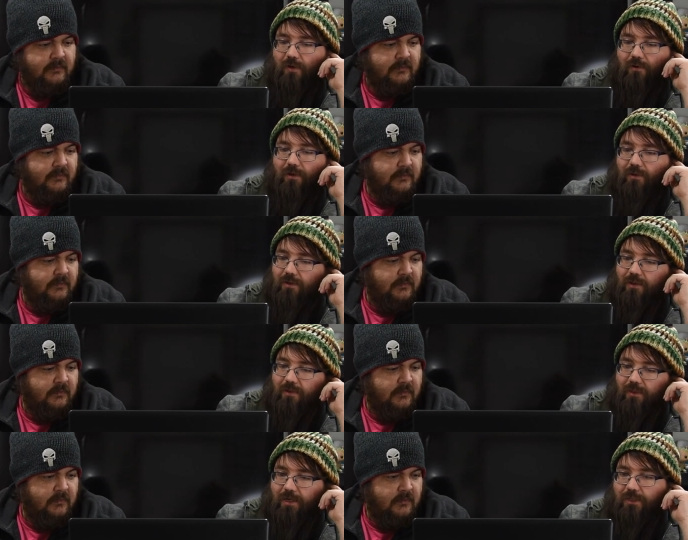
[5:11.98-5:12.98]
Speaker 1: All right,
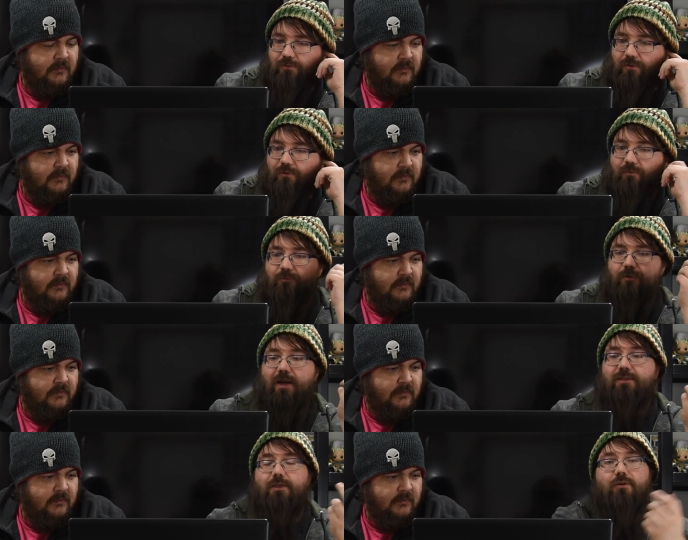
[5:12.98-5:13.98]
the next one,
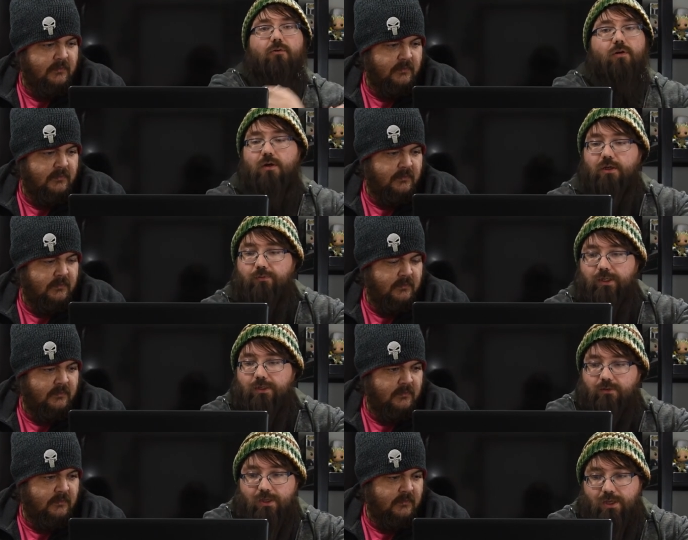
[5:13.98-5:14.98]
Vraska, Golgari
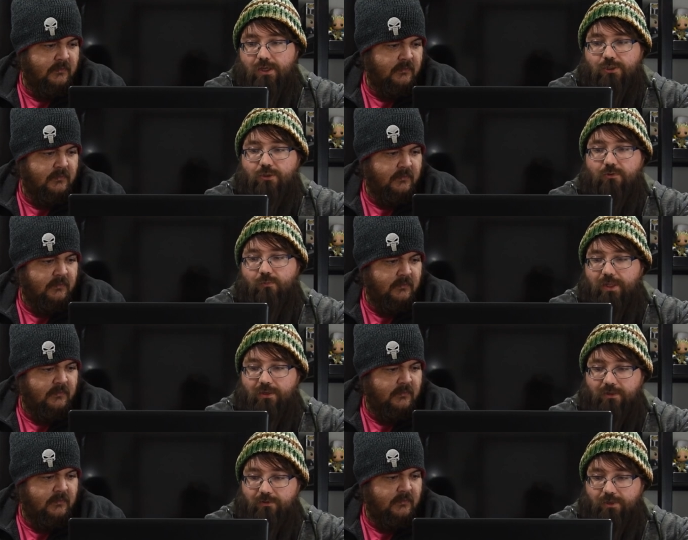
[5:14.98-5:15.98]
Queen, two
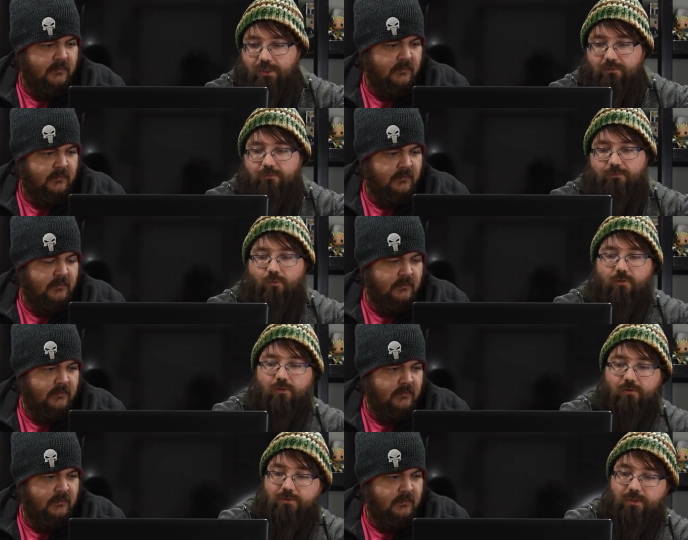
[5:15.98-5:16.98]
black and green, four
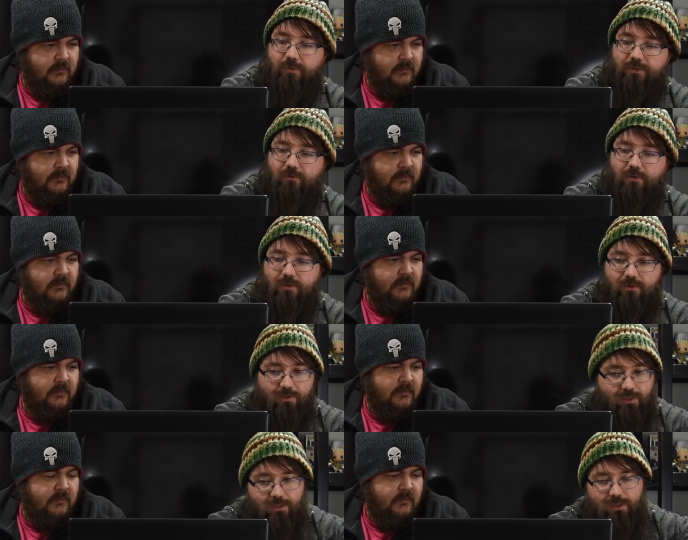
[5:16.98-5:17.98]
loyalty Planeswalker.
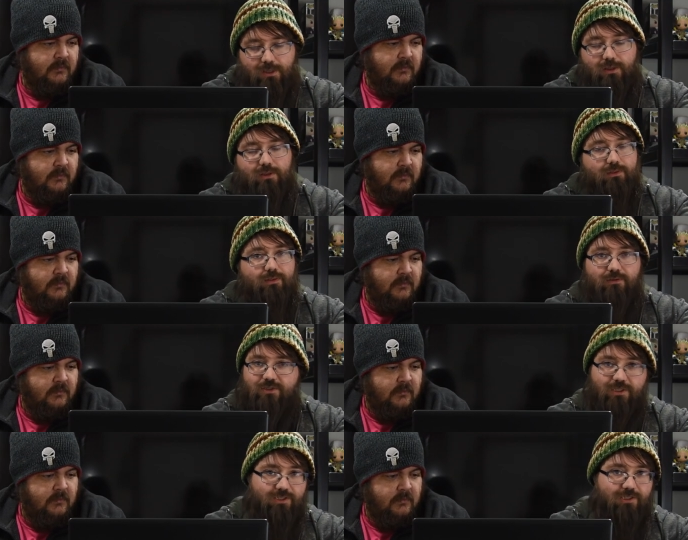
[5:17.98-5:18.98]

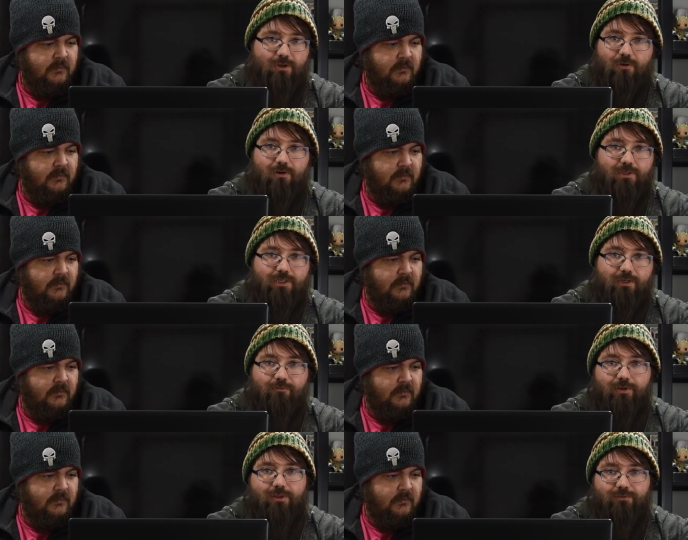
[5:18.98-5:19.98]
She's so hard to
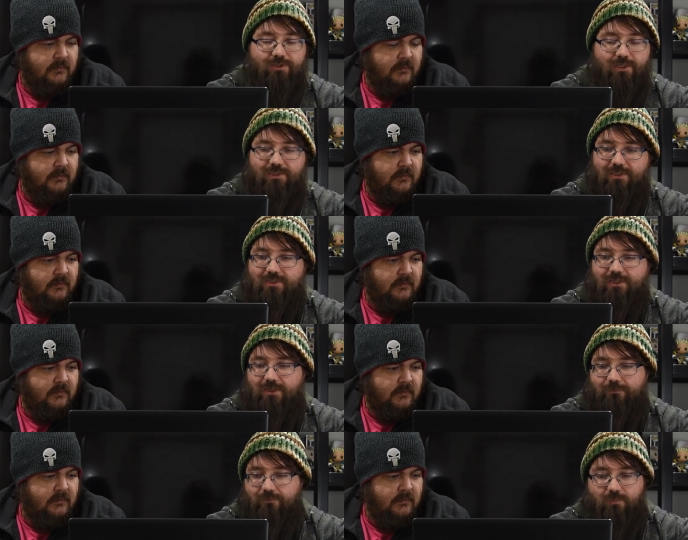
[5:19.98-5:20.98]
deal with if she gets the
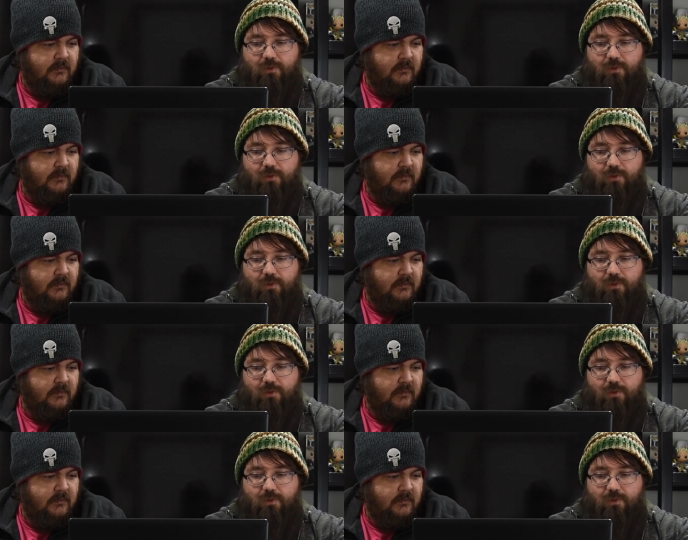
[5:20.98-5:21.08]
stick.